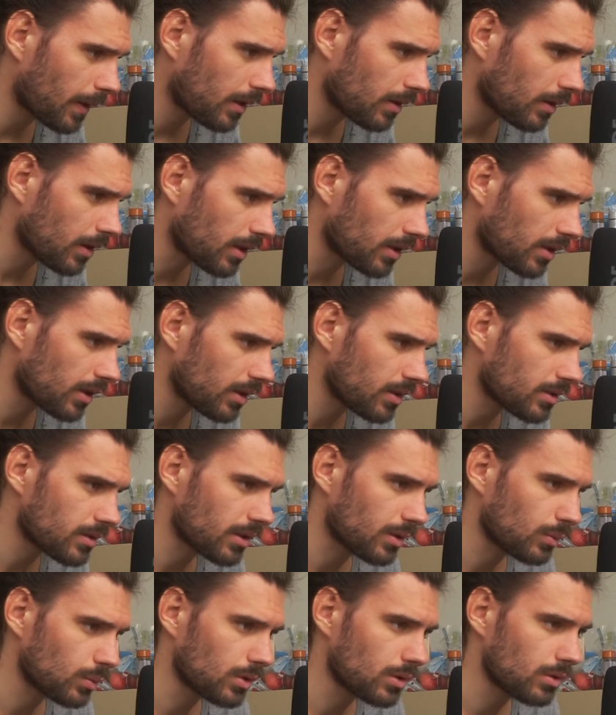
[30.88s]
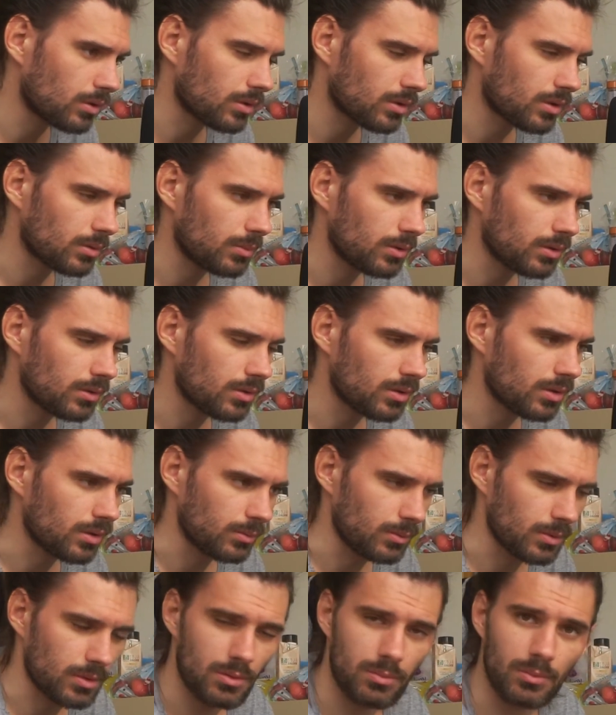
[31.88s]
like last time, we talked about how
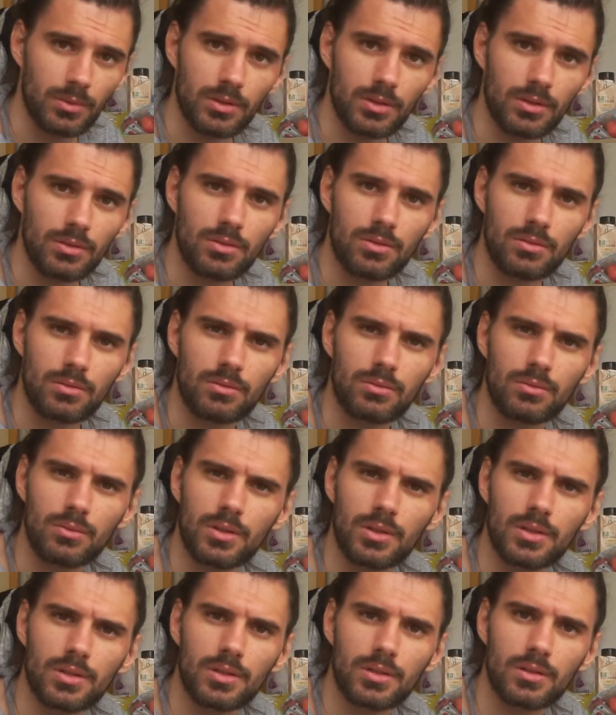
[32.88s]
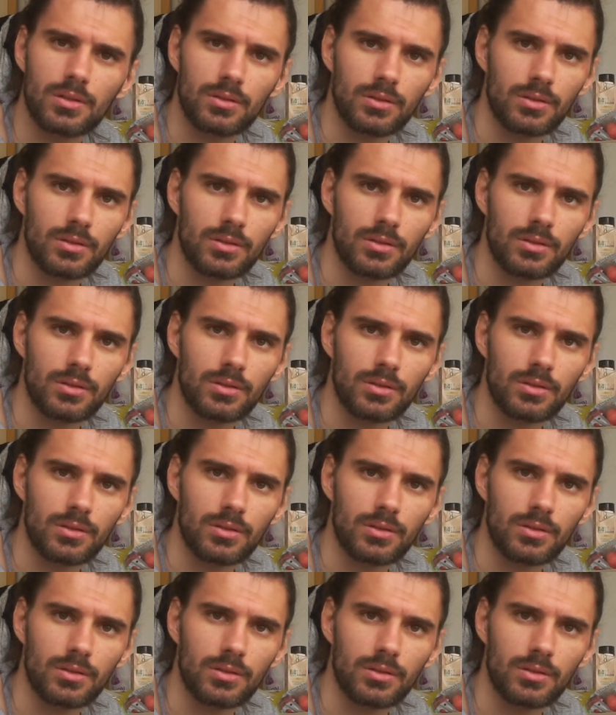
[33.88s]
much money you should risk.